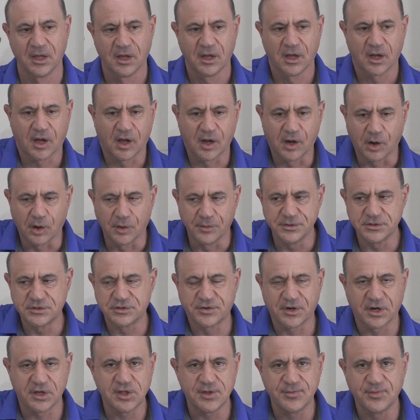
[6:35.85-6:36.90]
I always
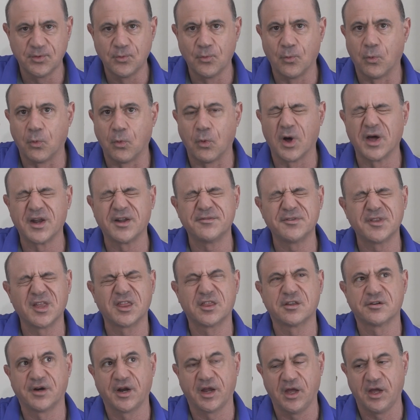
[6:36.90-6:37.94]
train them in one of the
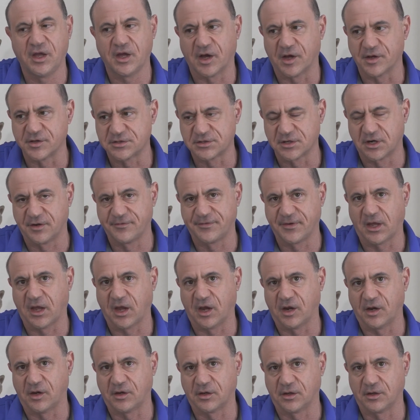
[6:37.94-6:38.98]
three uh,
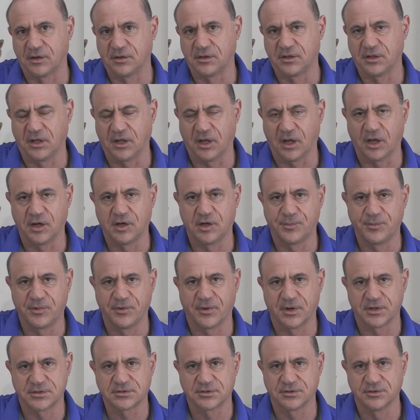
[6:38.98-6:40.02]
certifications, the
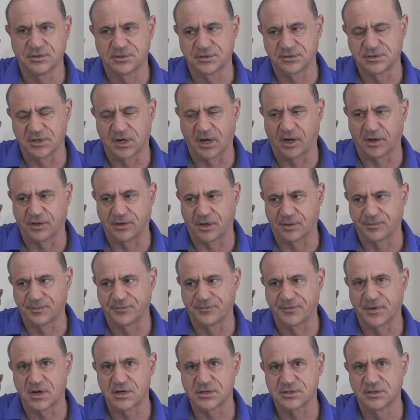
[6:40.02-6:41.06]
AWS Solutions Architect
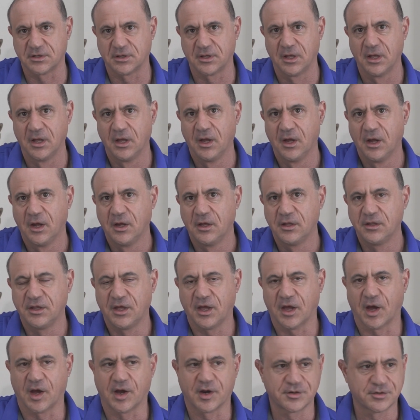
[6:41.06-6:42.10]
Professional, the
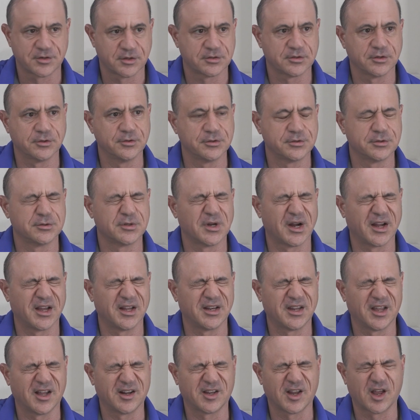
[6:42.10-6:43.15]
Azure Solutions
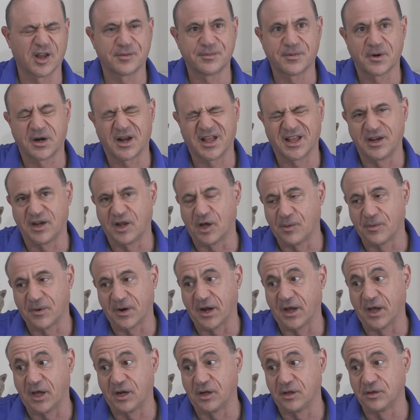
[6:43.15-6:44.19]
Architect Expert, and now we're
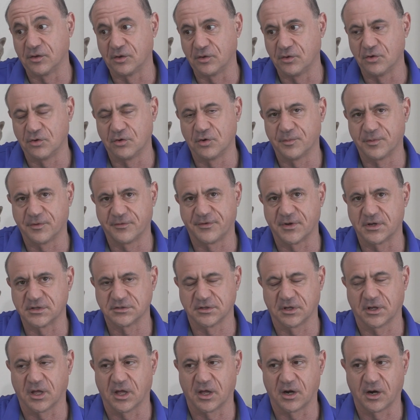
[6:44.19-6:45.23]
adding the Google
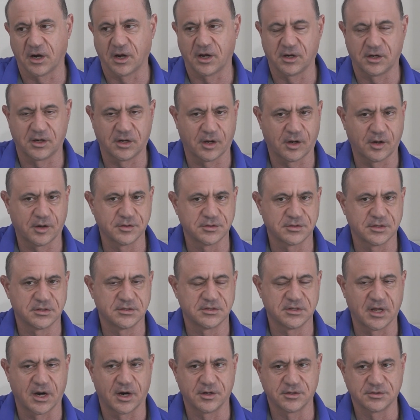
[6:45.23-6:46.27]
Professional Cloud Architect because it's
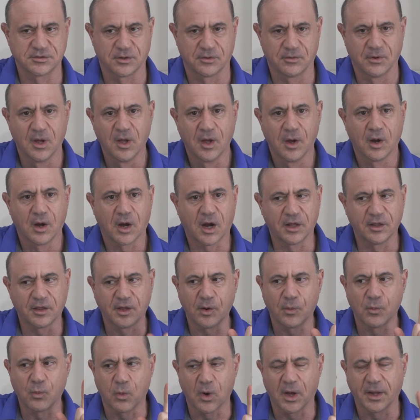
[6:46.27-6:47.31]
there. So I
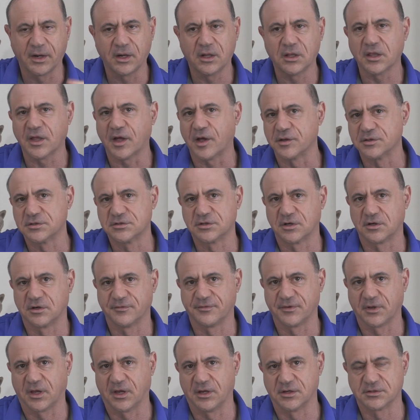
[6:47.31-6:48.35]
like one cloud
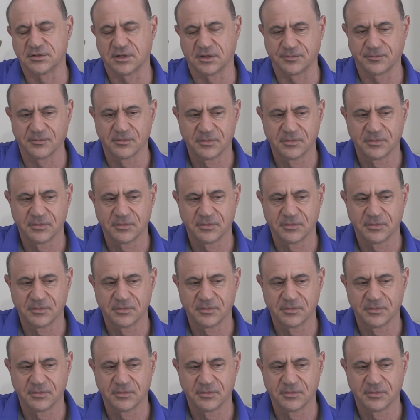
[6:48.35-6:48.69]
certification.